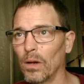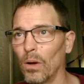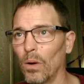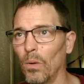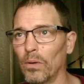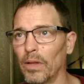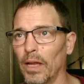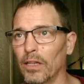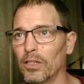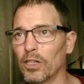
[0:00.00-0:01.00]
Or they
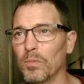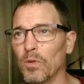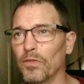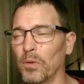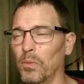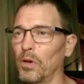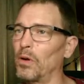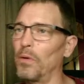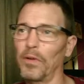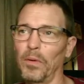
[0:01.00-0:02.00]
could just move their rook
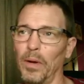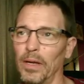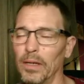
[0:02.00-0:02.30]
over one.